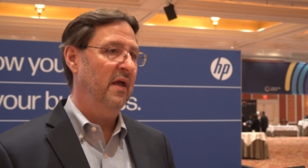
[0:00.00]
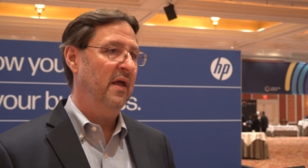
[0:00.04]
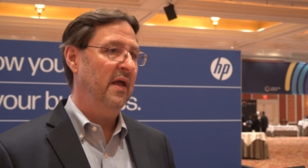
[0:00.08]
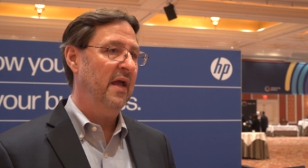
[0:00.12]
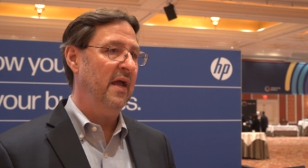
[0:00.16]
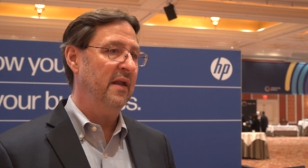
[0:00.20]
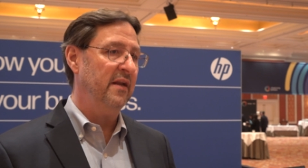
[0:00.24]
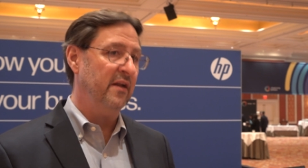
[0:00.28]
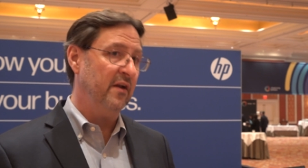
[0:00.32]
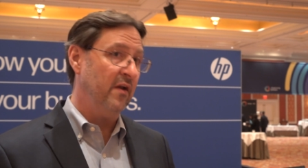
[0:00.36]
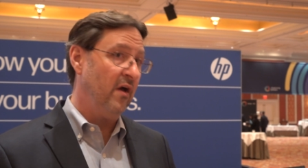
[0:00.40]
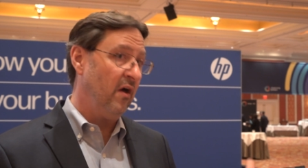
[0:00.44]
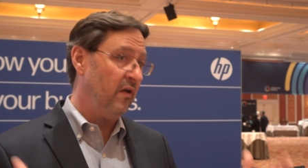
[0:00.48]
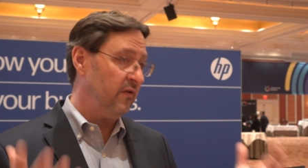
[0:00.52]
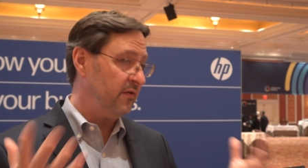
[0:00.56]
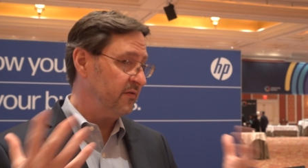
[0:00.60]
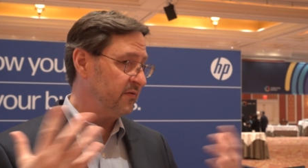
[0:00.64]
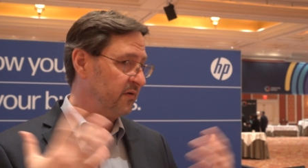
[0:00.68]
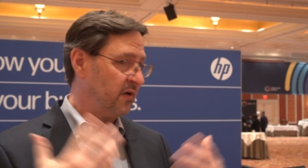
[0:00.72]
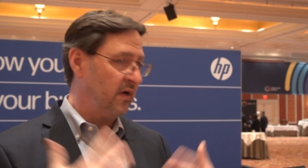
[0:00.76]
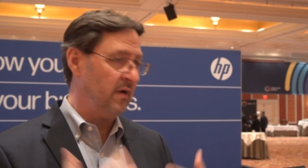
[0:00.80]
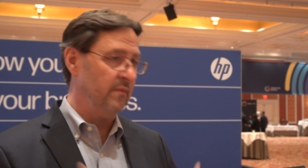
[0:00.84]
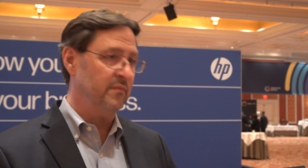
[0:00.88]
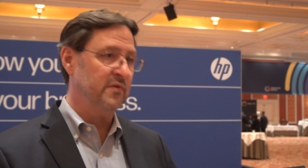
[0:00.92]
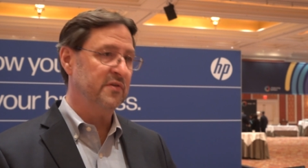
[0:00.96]
and it all
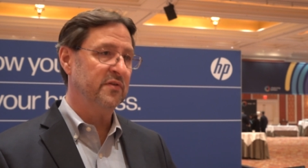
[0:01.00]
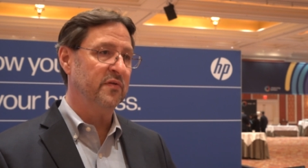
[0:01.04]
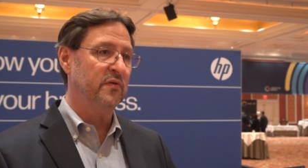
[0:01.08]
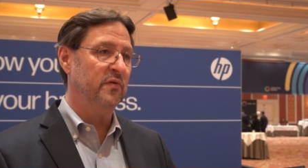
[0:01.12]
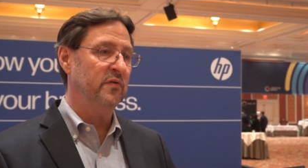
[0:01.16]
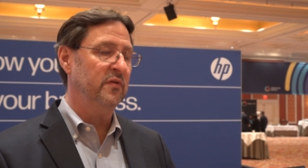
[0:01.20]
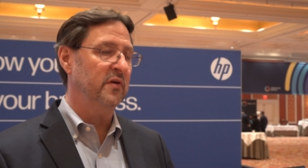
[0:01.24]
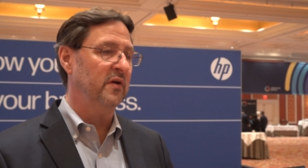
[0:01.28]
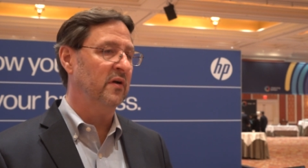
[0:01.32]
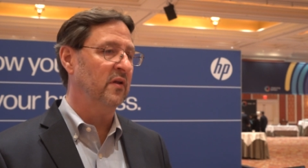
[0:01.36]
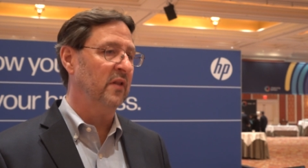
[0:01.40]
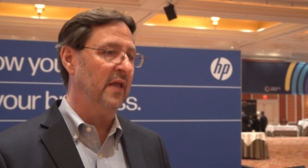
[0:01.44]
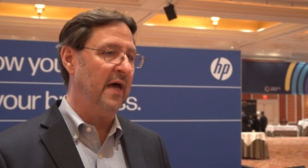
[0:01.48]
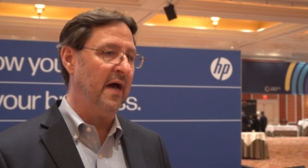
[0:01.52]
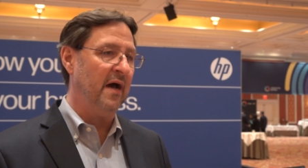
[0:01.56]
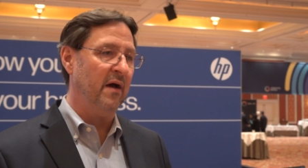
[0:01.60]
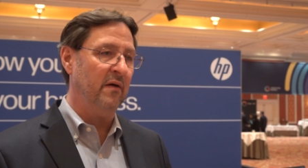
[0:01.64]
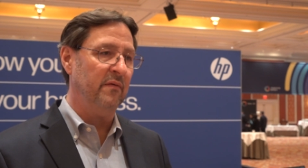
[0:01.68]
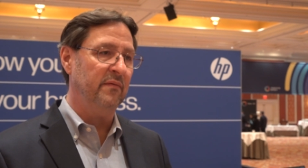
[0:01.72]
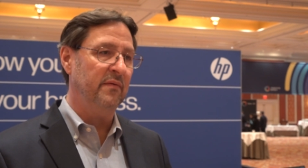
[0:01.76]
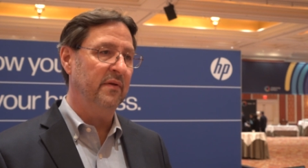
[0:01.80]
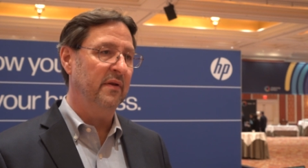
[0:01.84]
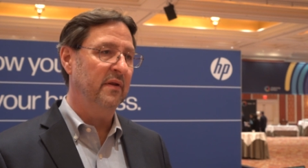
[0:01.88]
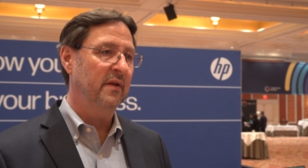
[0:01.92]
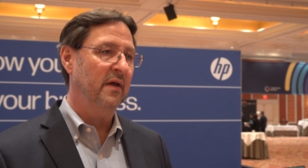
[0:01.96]
comes through the cloud
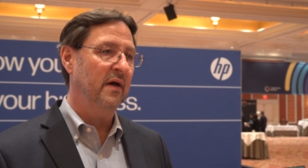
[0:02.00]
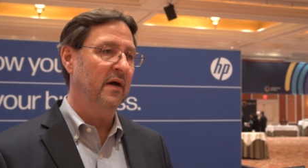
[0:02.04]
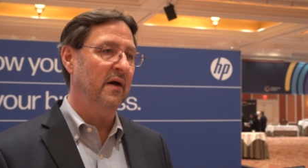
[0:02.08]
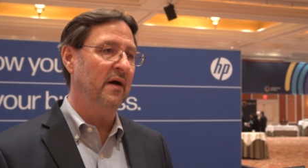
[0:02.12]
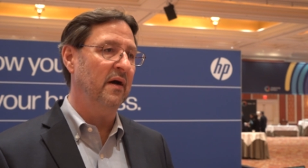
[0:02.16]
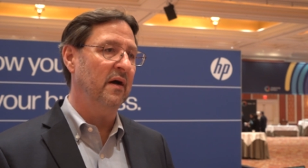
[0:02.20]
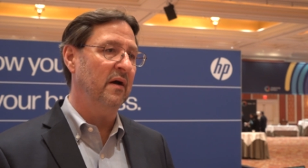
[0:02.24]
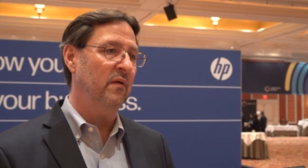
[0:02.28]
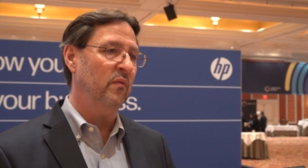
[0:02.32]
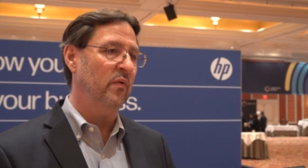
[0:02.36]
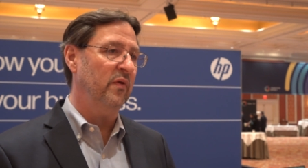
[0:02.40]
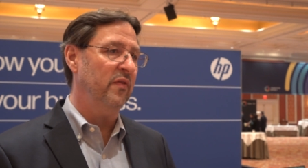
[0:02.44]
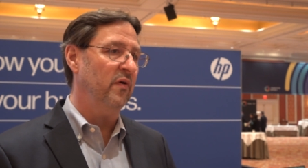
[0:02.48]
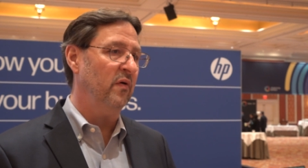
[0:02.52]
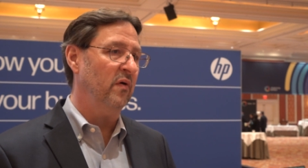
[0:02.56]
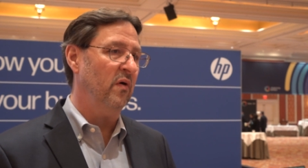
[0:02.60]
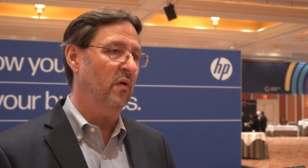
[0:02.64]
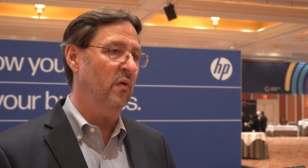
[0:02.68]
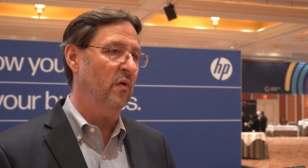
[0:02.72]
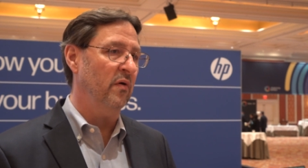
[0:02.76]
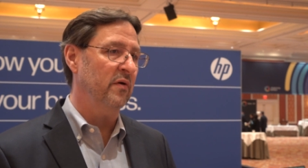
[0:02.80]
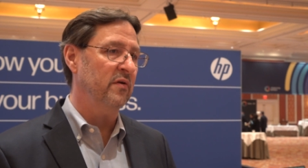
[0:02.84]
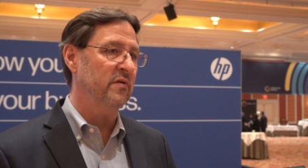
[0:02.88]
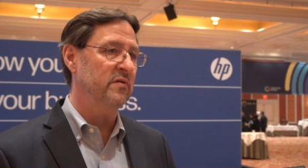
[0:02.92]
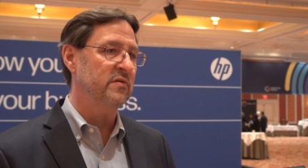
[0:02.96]
with
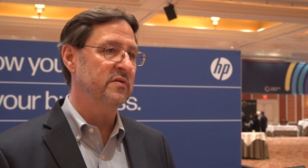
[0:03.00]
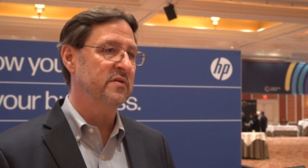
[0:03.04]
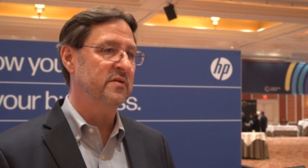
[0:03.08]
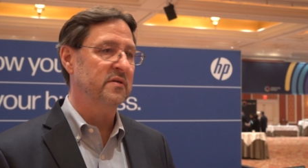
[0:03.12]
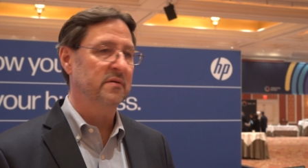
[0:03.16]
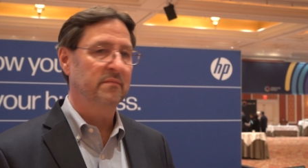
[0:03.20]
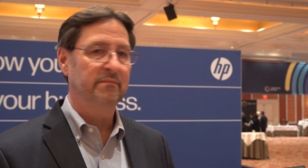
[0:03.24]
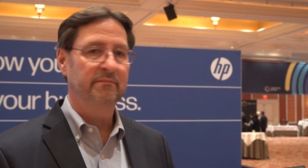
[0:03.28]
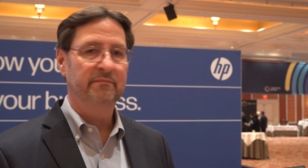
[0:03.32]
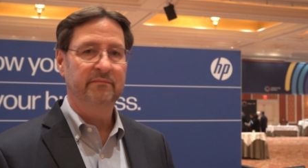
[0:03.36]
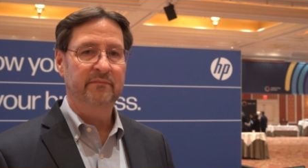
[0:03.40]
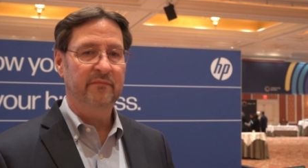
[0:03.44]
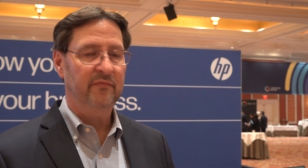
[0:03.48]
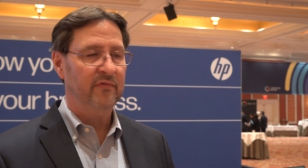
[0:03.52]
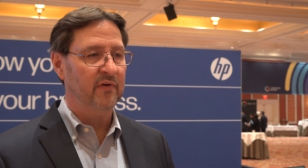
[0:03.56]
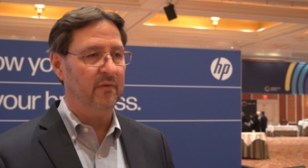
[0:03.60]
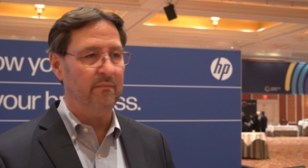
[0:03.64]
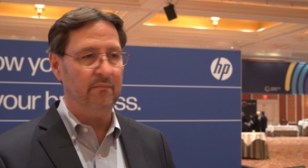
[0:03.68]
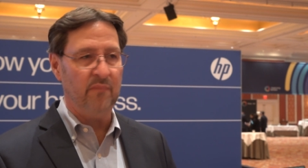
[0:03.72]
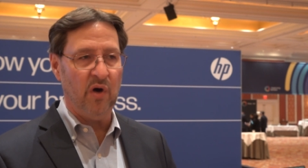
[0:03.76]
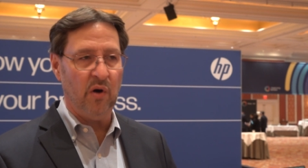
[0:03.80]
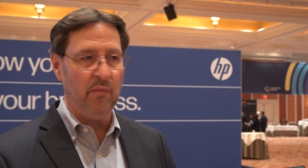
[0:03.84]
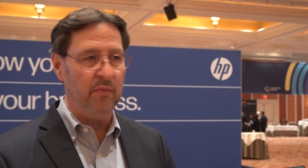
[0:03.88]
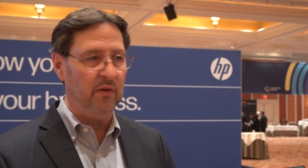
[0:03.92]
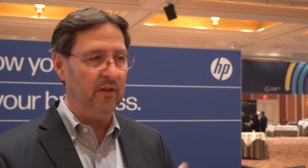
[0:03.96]
orders from
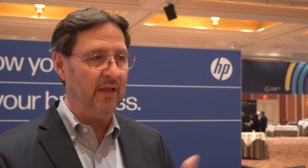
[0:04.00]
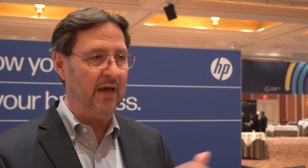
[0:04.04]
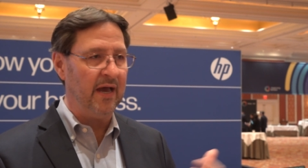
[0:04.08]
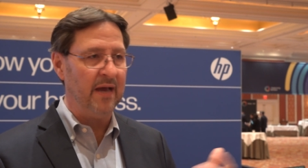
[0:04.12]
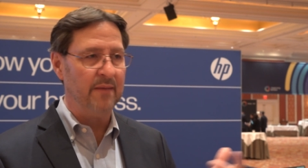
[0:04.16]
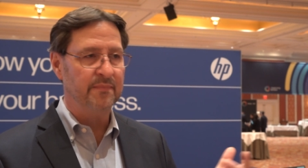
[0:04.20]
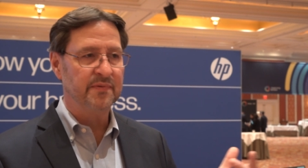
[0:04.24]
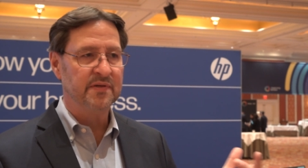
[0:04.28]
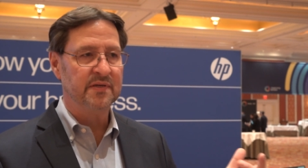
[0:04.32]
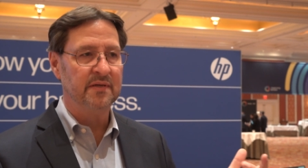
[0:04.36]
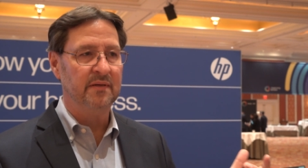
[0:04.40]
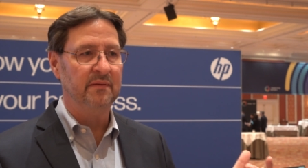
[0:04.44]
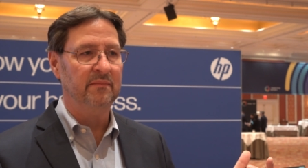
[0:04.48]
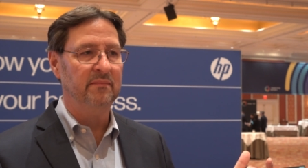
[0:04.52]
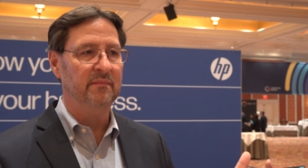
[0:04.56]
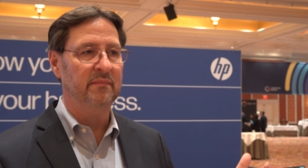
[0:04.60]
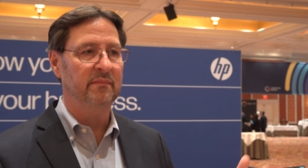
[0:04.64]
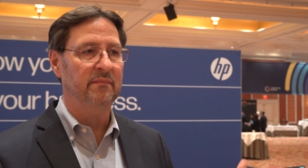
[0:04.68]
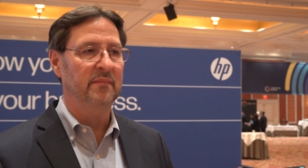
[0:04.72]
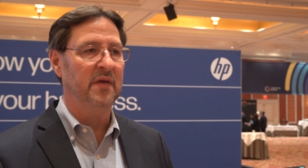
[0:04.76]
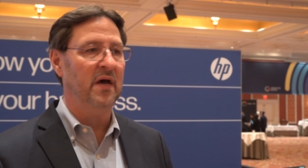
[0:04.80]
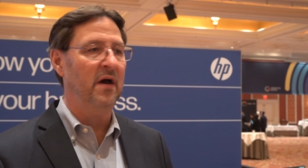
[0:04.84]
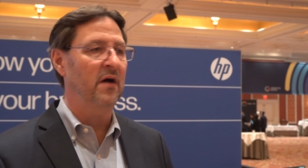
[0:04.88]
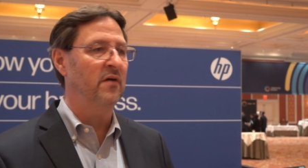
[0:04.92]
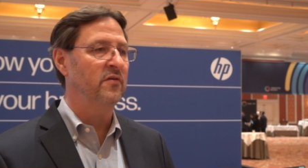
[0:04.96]
mobile apps and
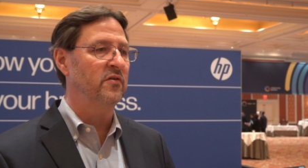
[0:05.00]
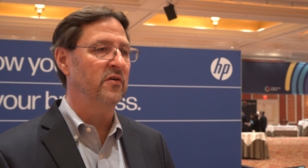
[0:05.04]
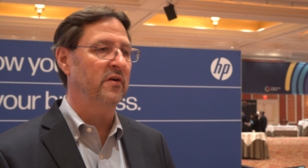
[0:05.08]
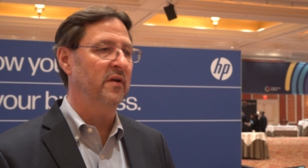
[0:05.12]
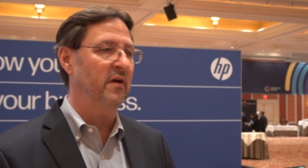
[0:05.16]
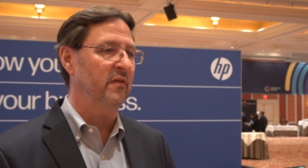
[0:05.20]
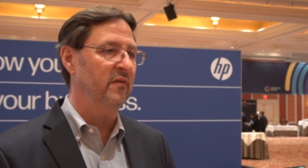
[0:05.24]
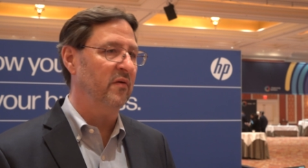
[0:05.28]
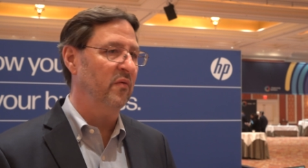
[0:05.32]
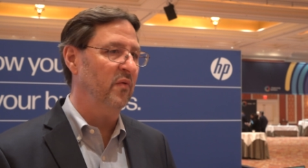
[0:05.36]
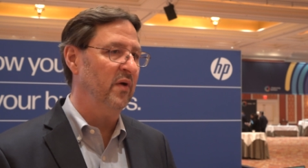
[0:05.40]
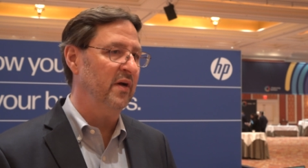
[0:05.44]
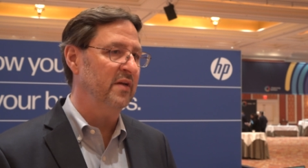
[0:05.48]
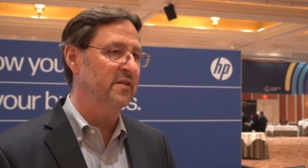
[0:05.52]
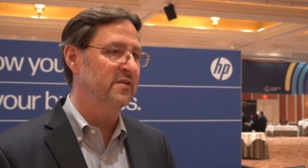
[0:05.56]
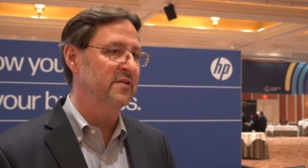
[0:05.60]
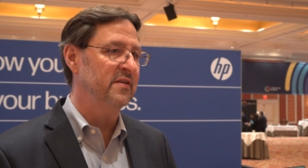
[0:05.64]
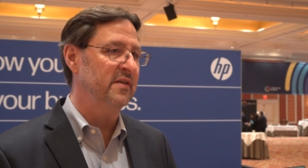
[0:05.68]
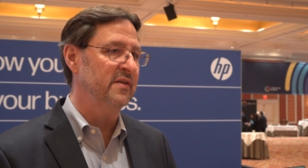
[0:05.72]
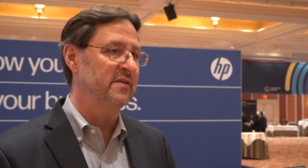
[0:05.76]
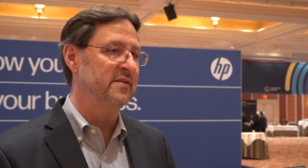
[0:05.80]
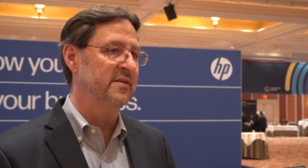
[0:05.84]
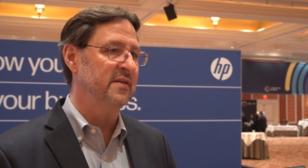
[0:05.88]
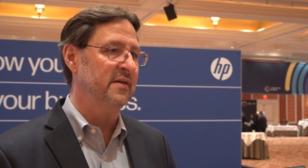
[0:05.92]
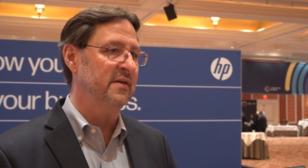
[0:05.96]
100 other ways
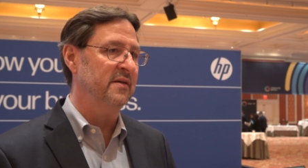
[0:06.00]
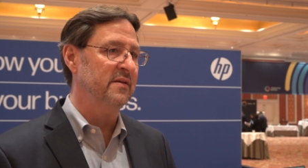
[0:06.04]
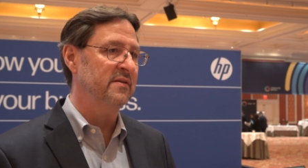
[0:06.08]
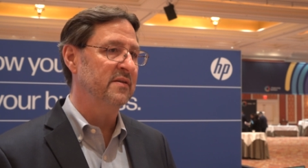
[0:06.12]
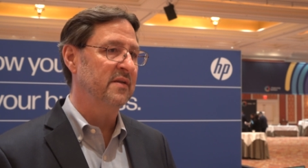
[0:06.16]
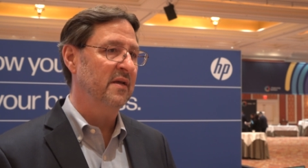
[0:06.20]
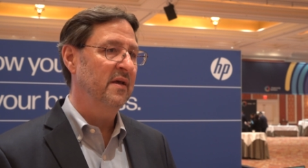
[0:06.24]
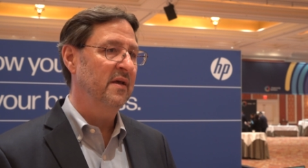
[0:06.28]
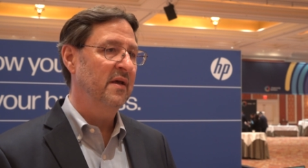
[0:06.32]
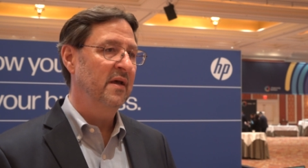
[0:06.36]
these days.